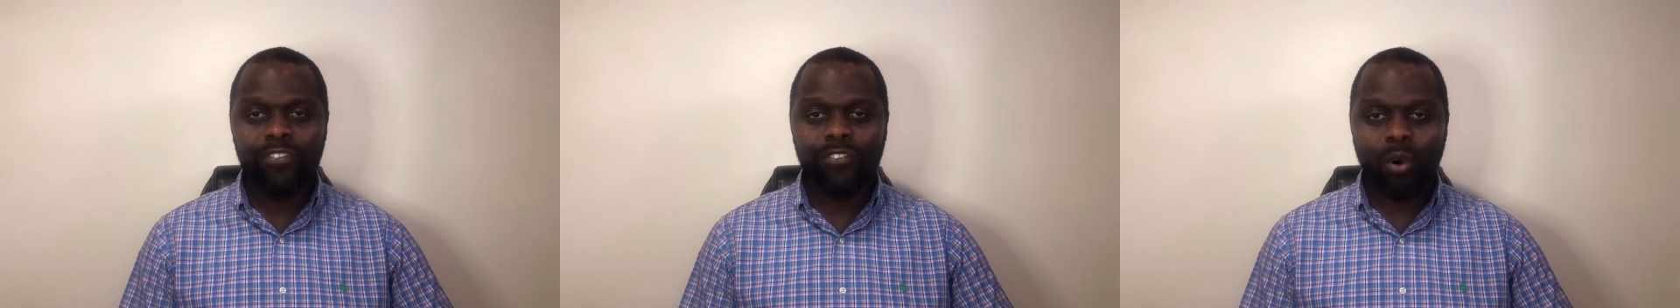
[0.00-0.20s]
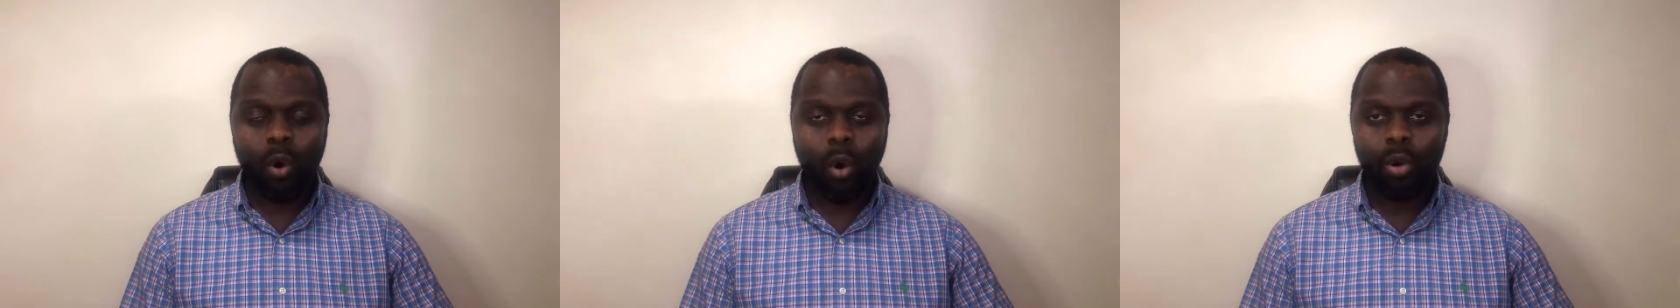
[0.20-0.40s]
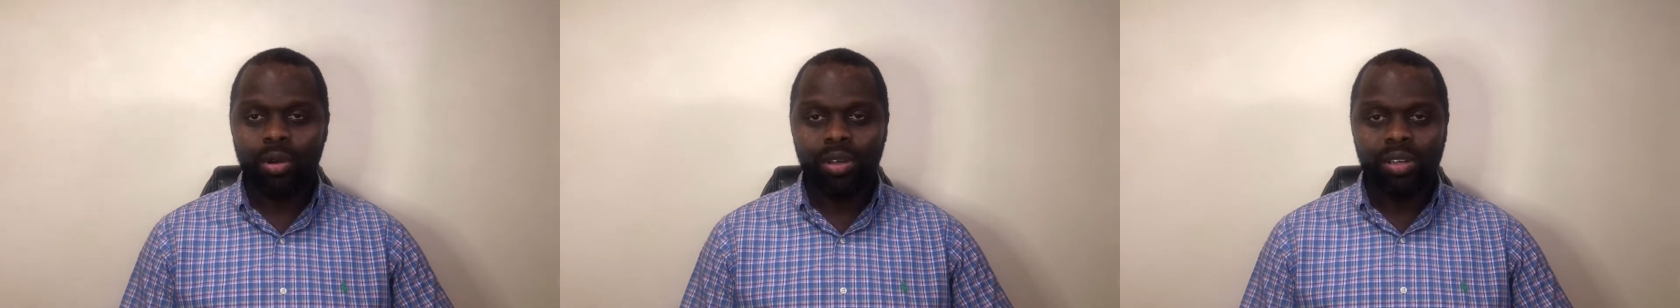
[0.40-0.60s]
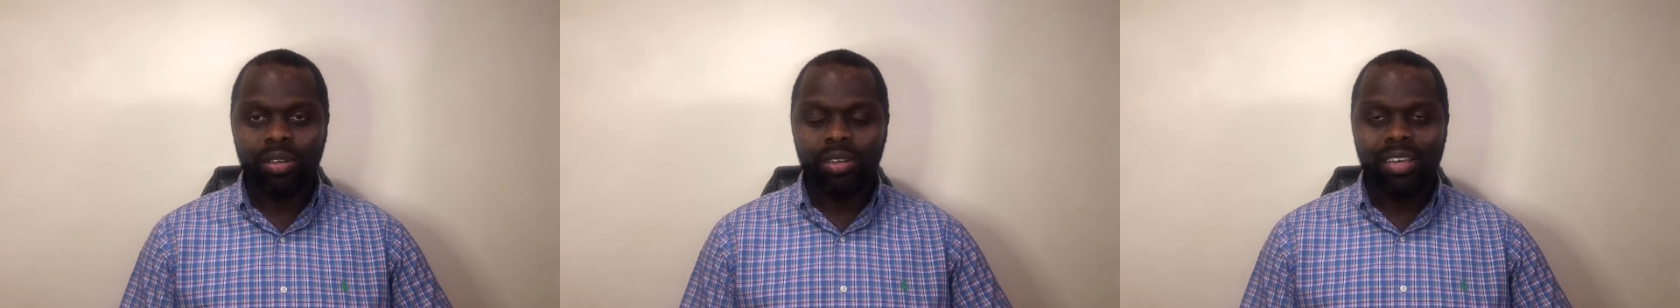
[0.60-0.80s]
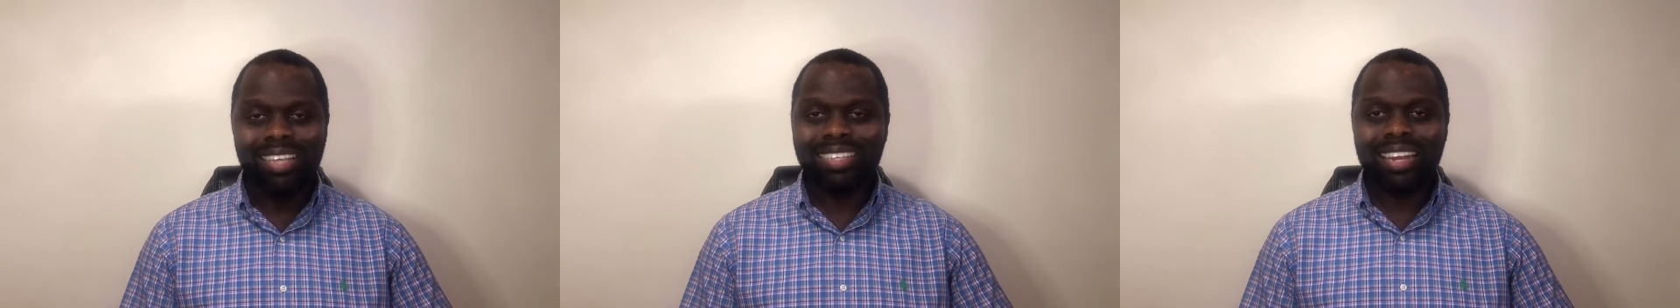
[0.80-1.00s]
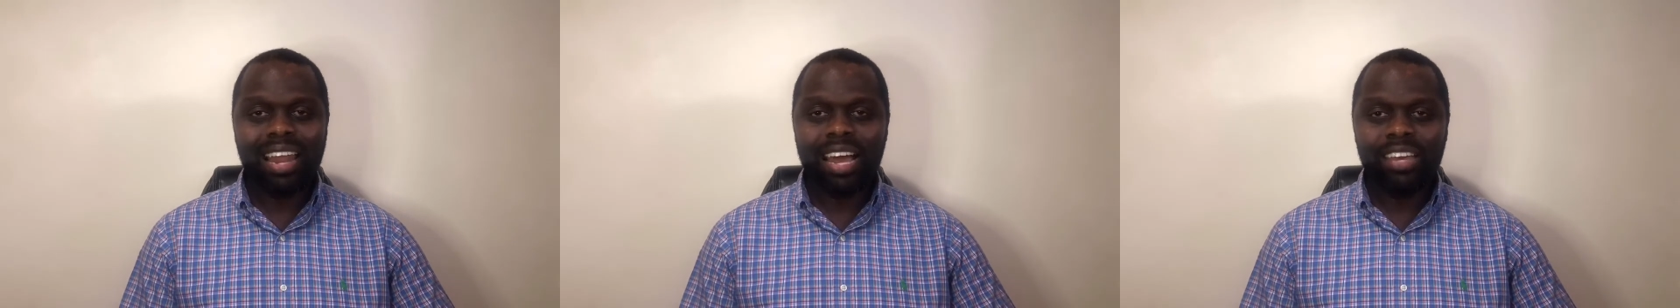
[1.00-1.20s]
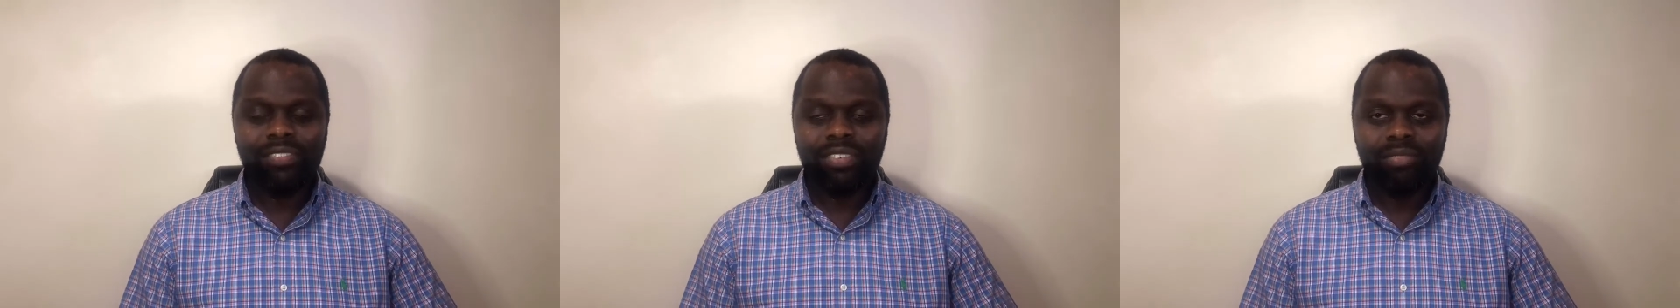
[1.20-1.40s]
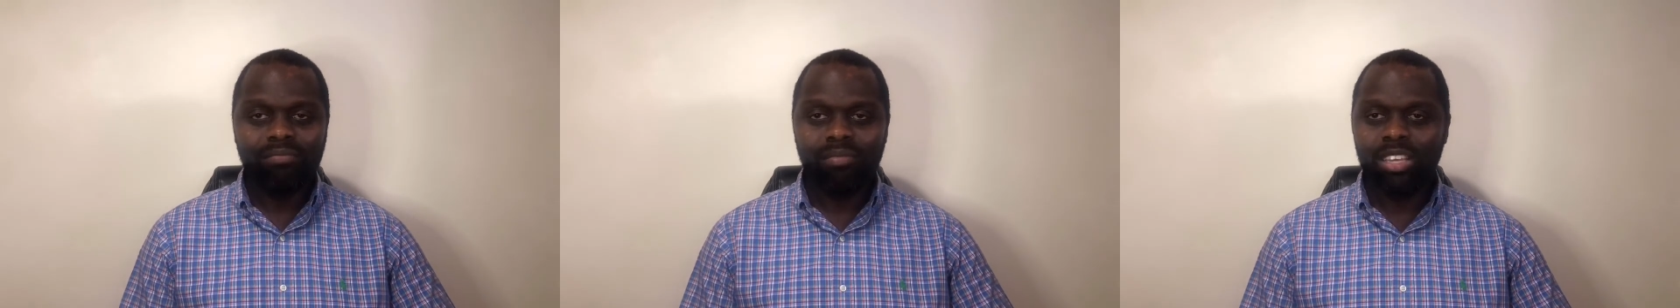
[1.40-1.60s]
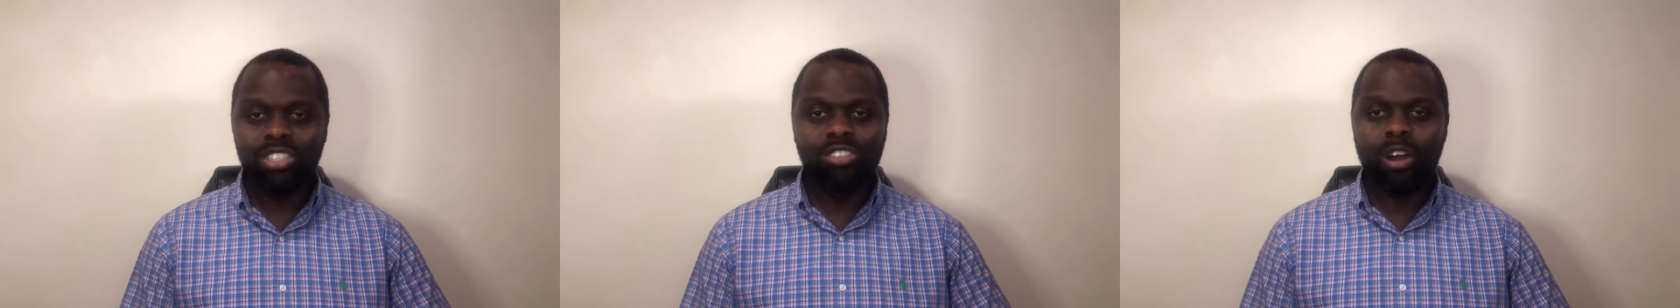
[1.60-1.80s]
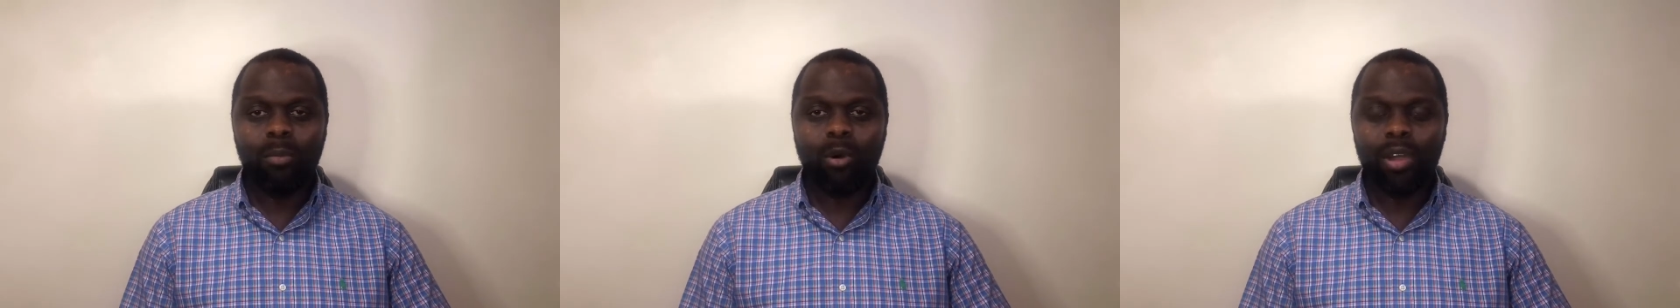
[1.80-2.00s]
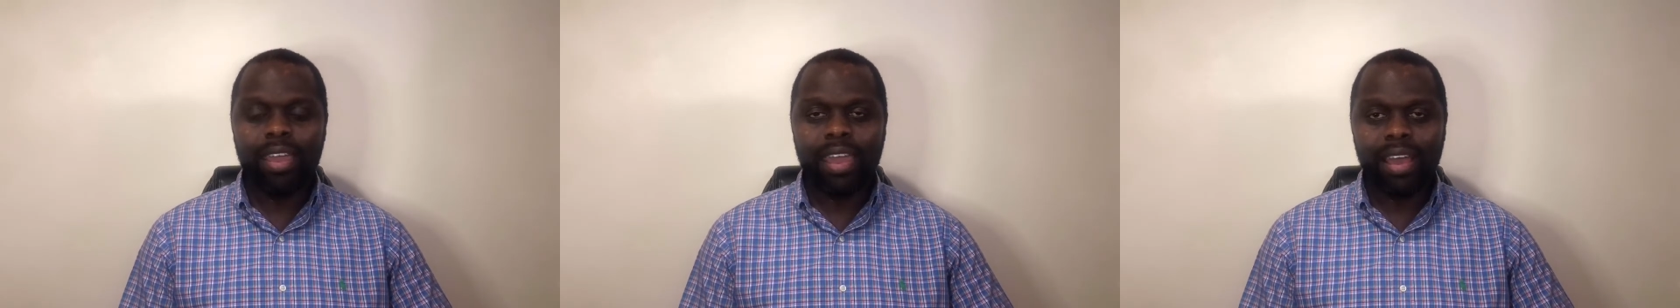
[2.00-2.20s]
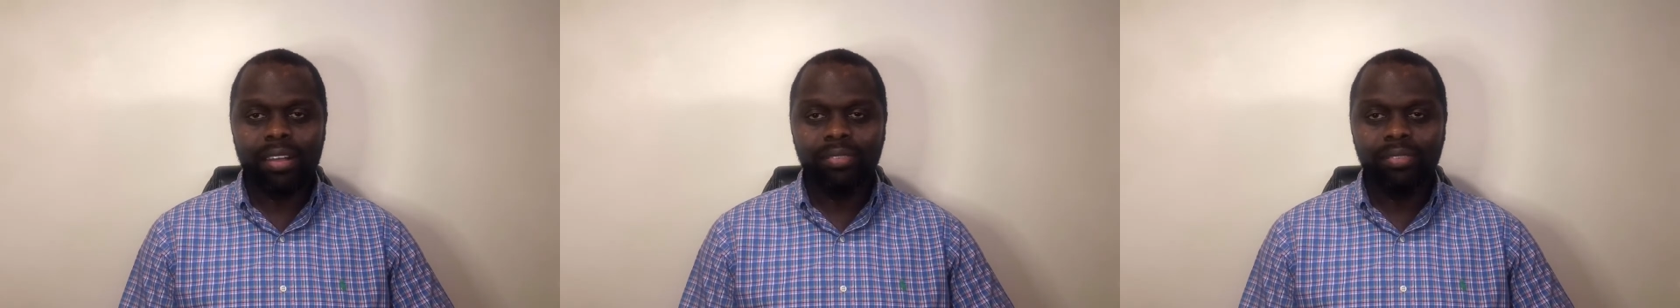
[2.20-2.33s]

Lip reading: for, he's alive. He's no more here.